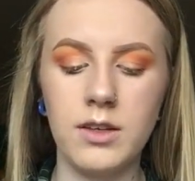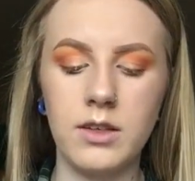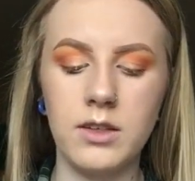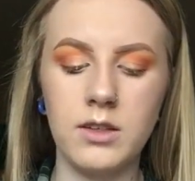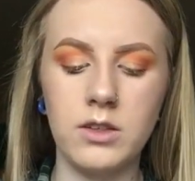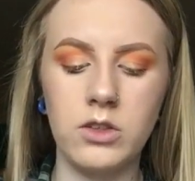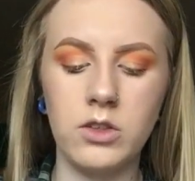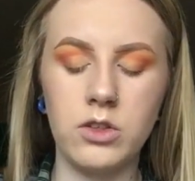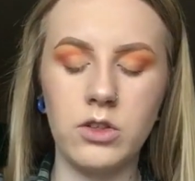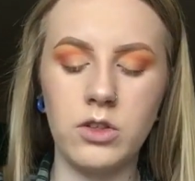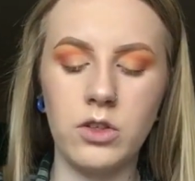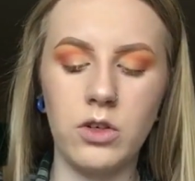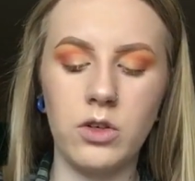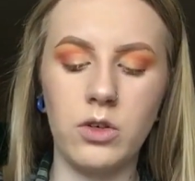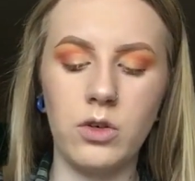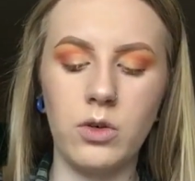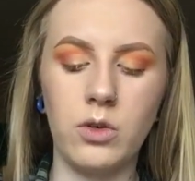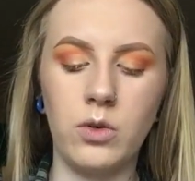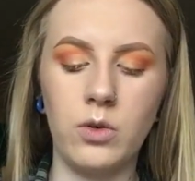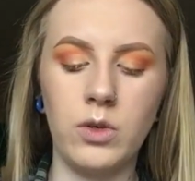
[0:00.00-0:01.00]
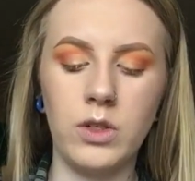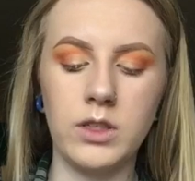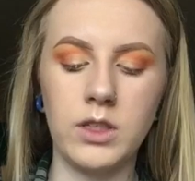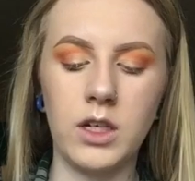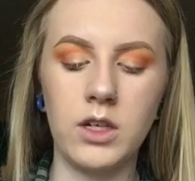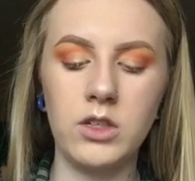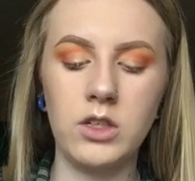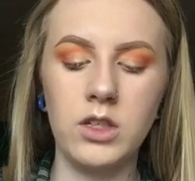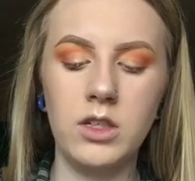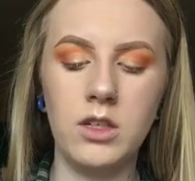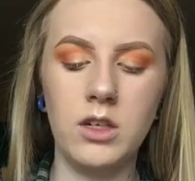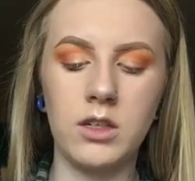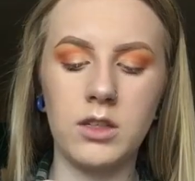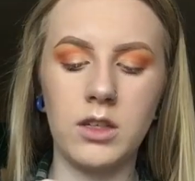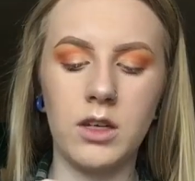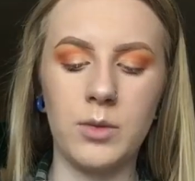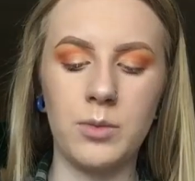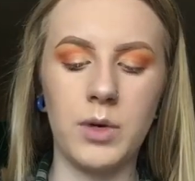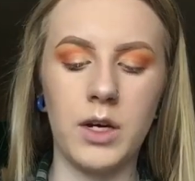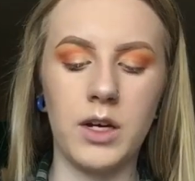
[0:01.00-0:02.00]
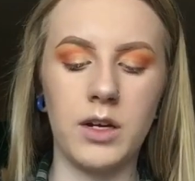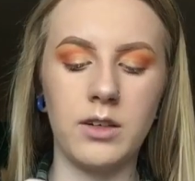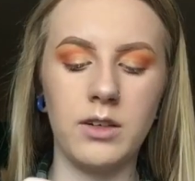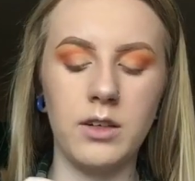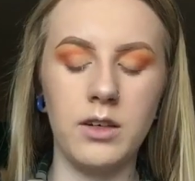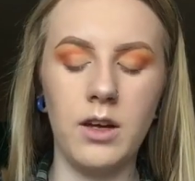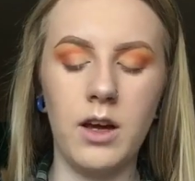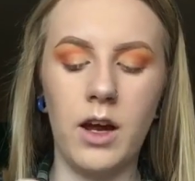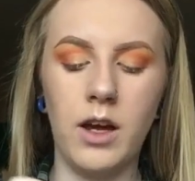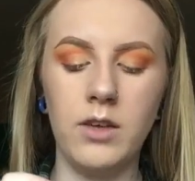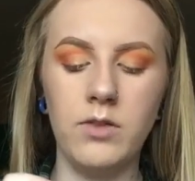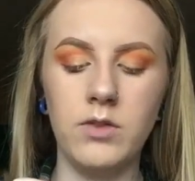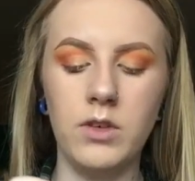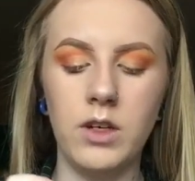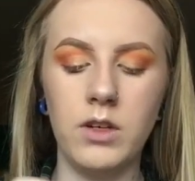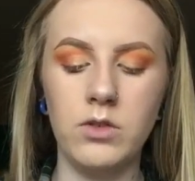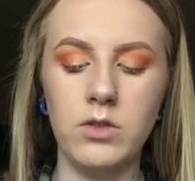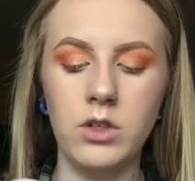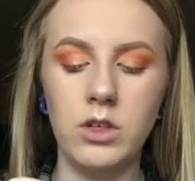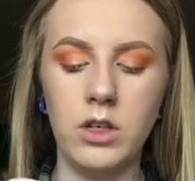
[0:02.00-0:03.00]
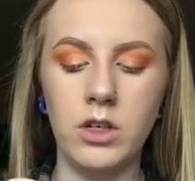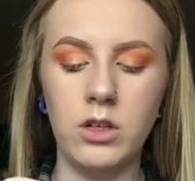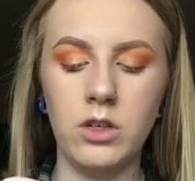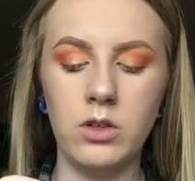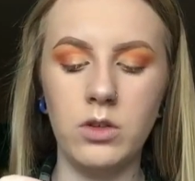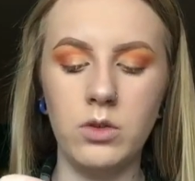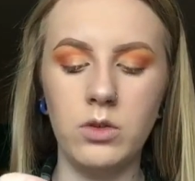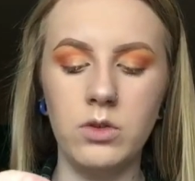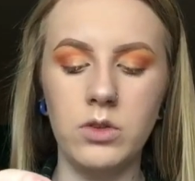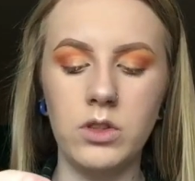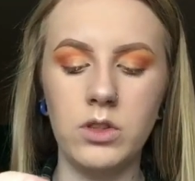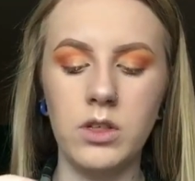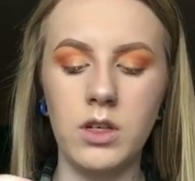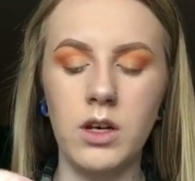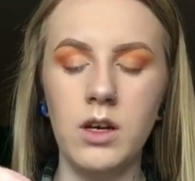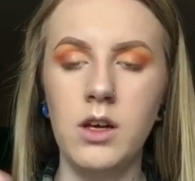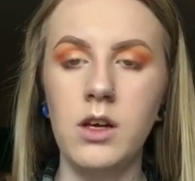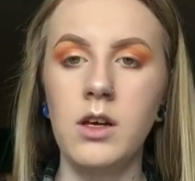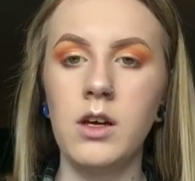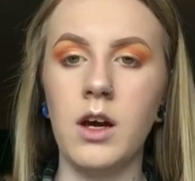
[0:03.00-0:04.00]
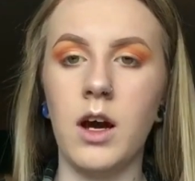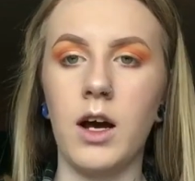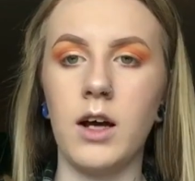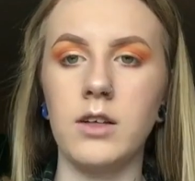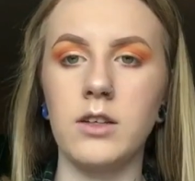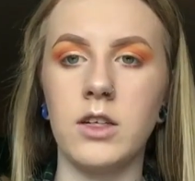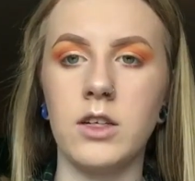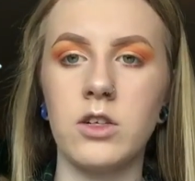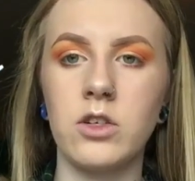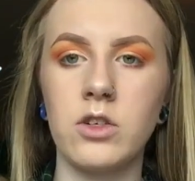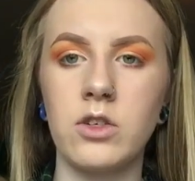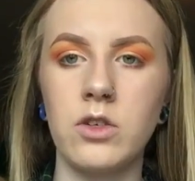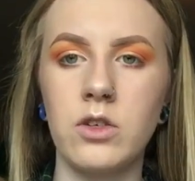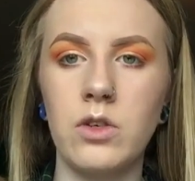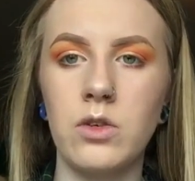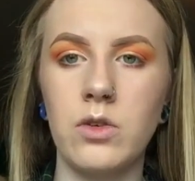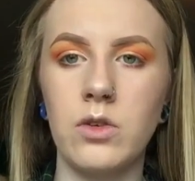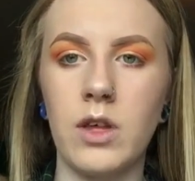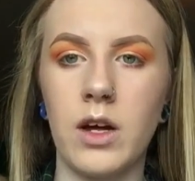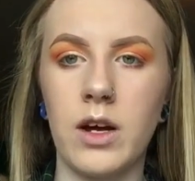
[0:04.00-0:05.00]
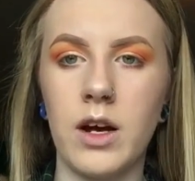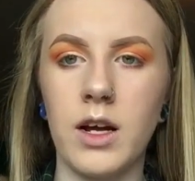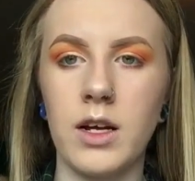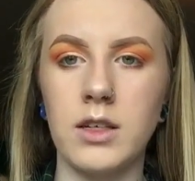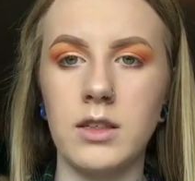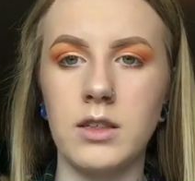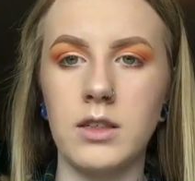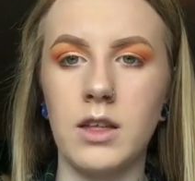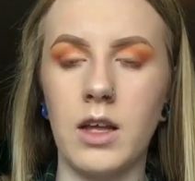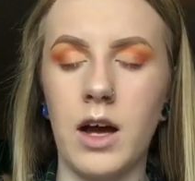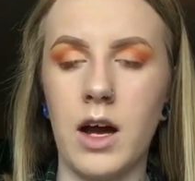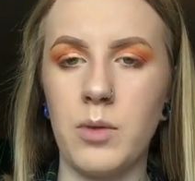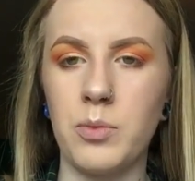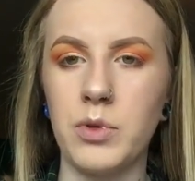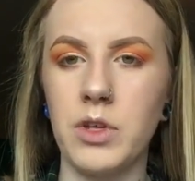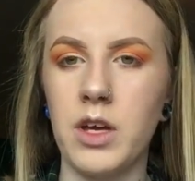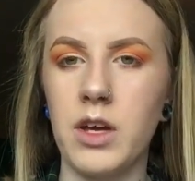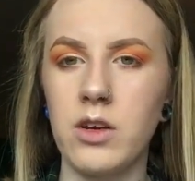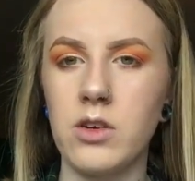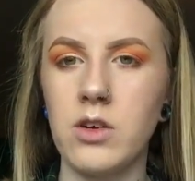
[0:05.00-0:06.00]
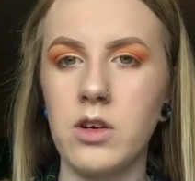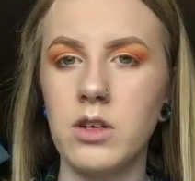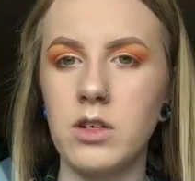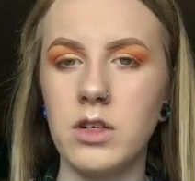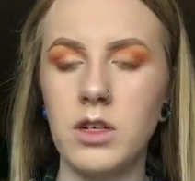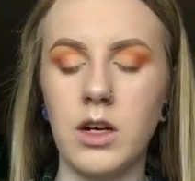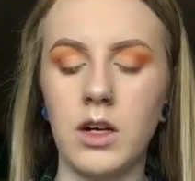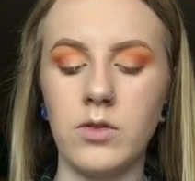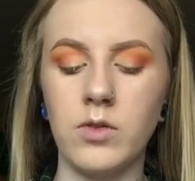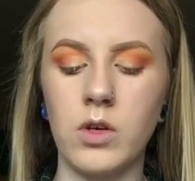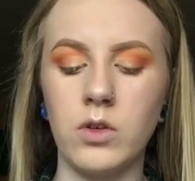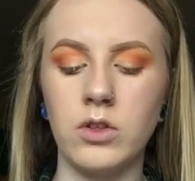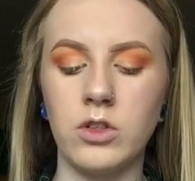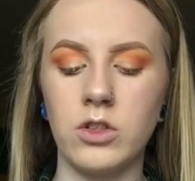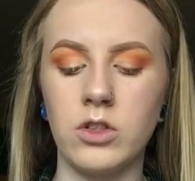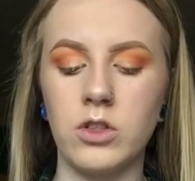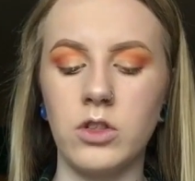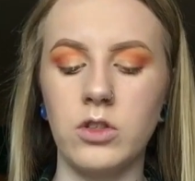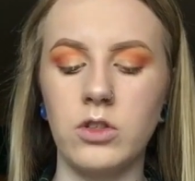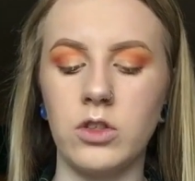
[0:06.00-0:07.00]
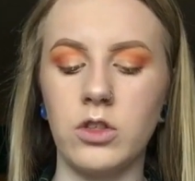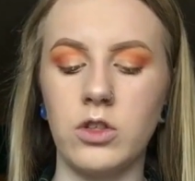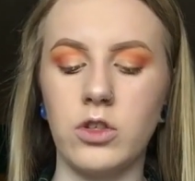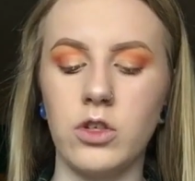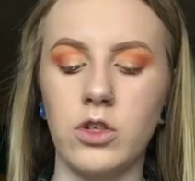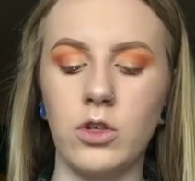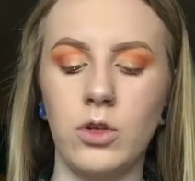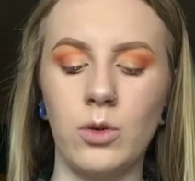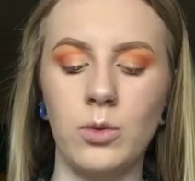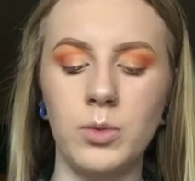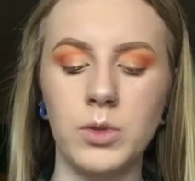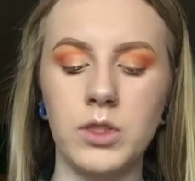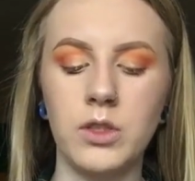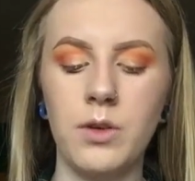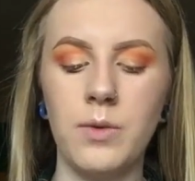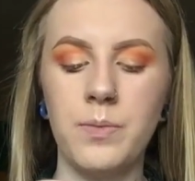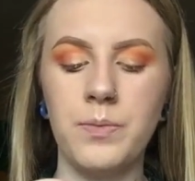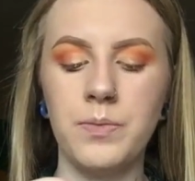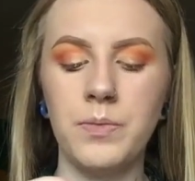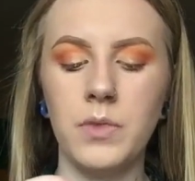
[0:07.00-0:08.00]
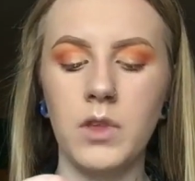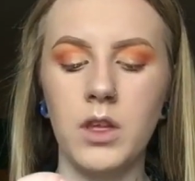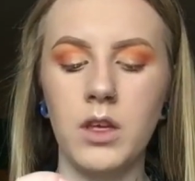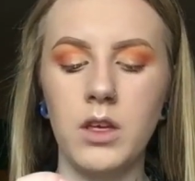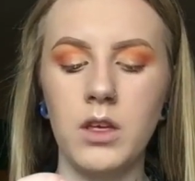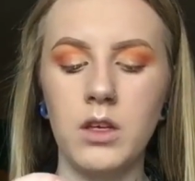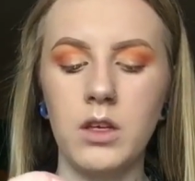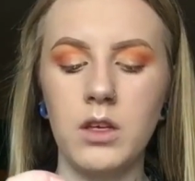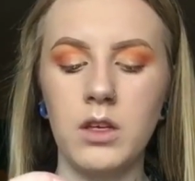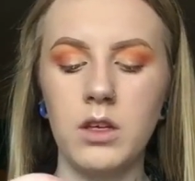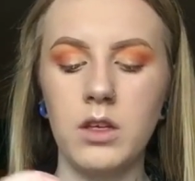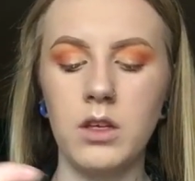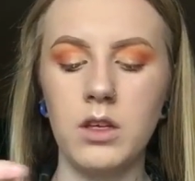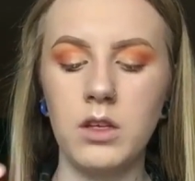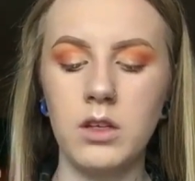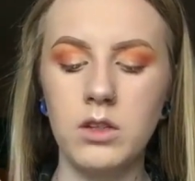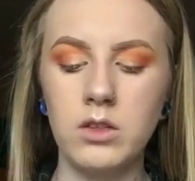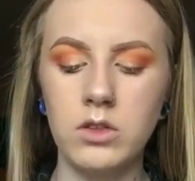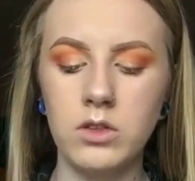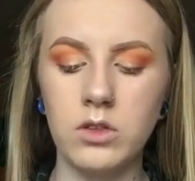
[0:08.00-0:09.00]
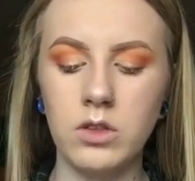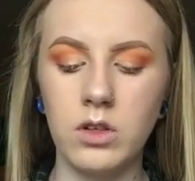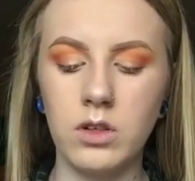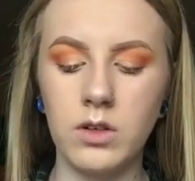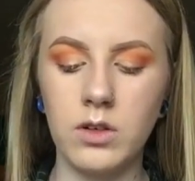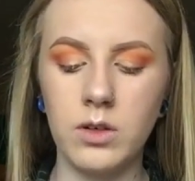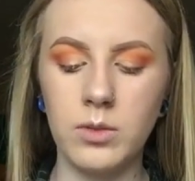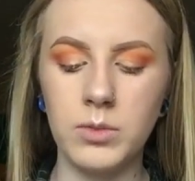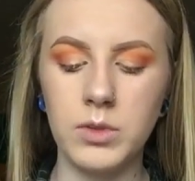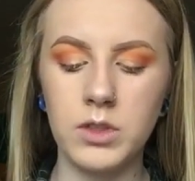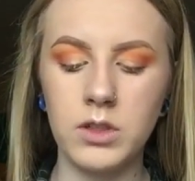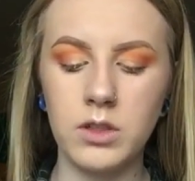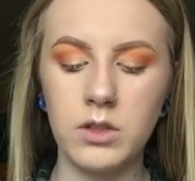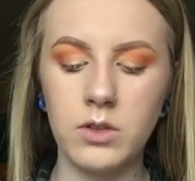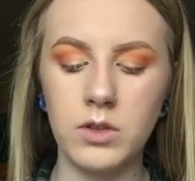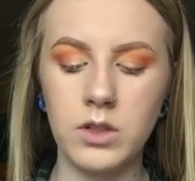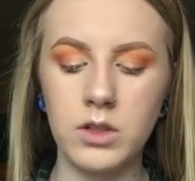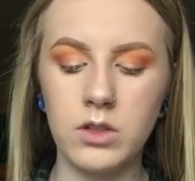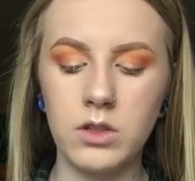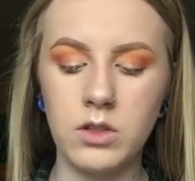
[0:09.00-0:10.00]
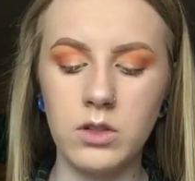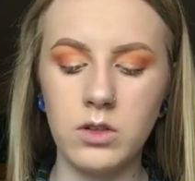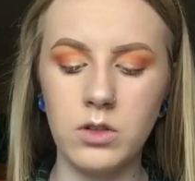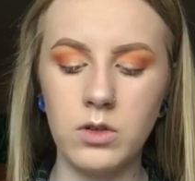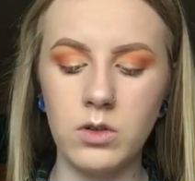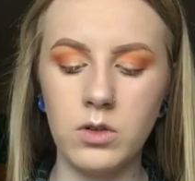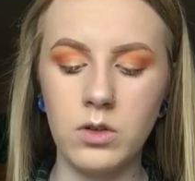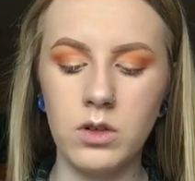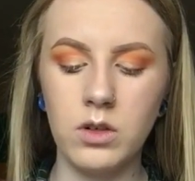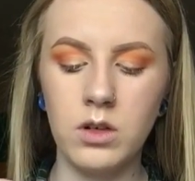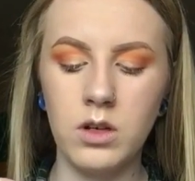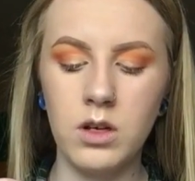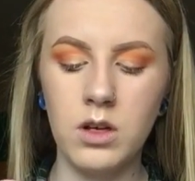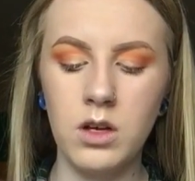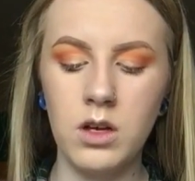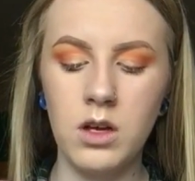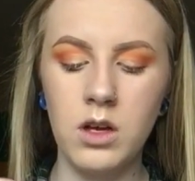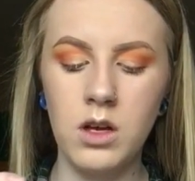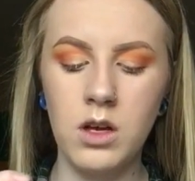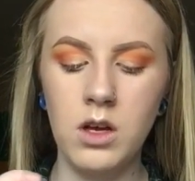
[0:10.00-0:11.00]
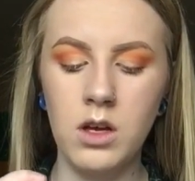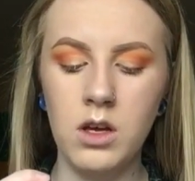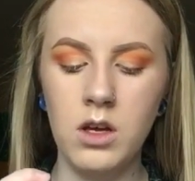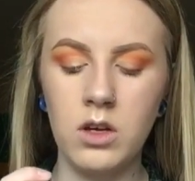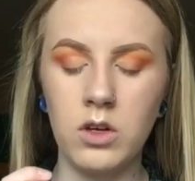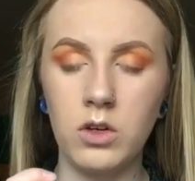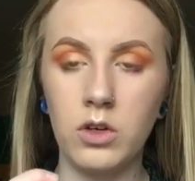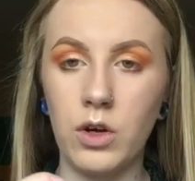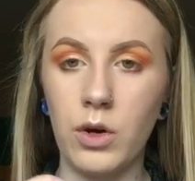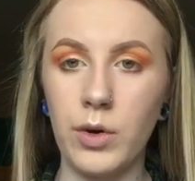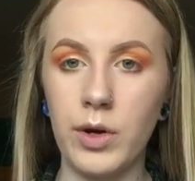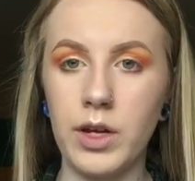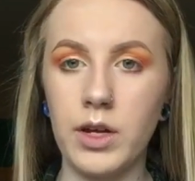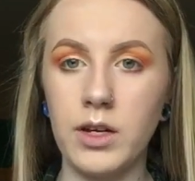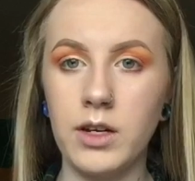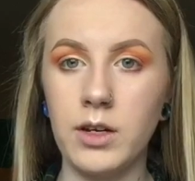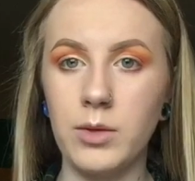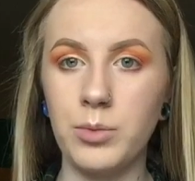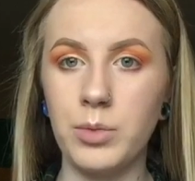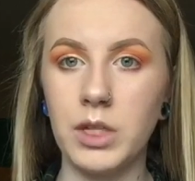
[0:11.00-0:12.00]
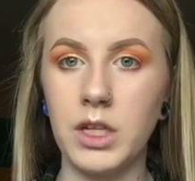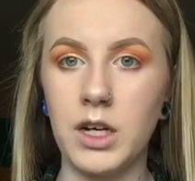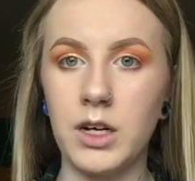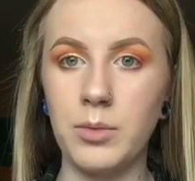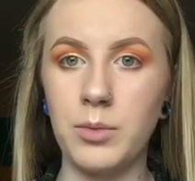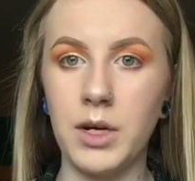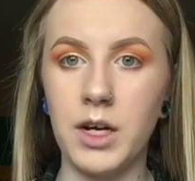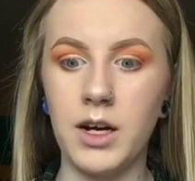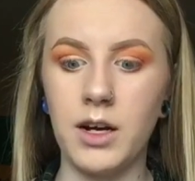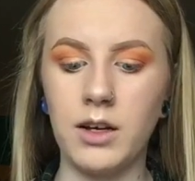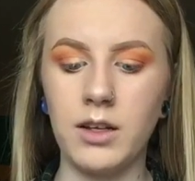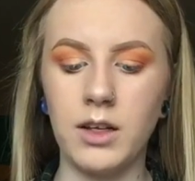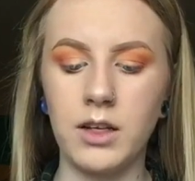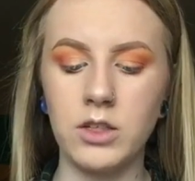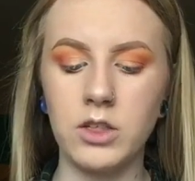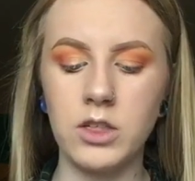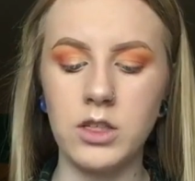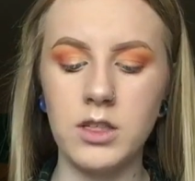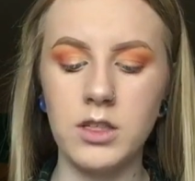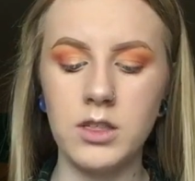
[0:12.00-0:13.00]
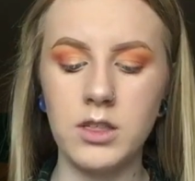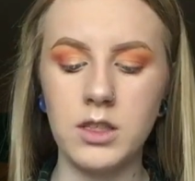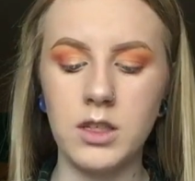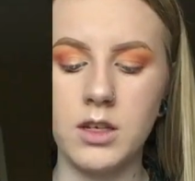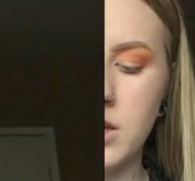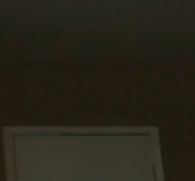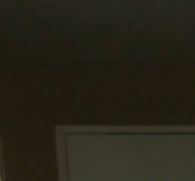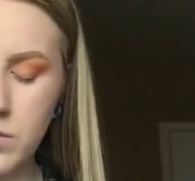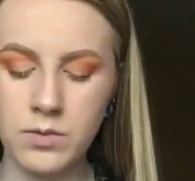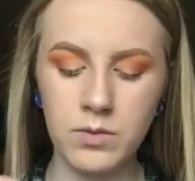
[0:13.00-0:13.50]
and so it's actually not that bad. I've never used eyelash glue that has the applicator on it. I've always just used the tubes. So I'm just going to go ahead and apply my eyelashes.